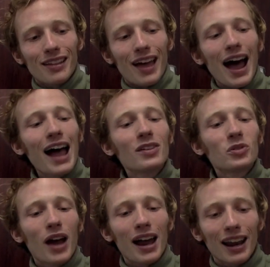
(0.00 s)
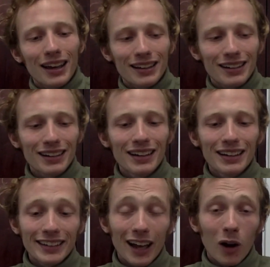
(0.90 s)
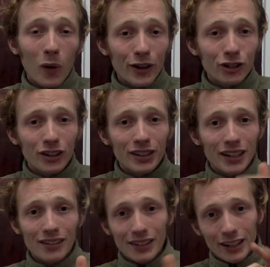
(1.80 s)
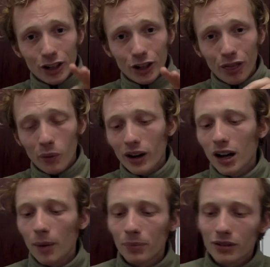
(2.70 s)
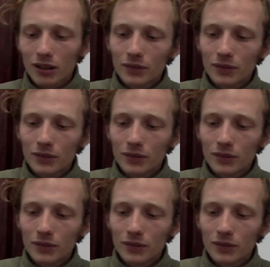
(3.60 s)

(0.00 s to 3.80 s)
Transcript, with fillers: that. I do not like yellow and green teas in earthenware cups.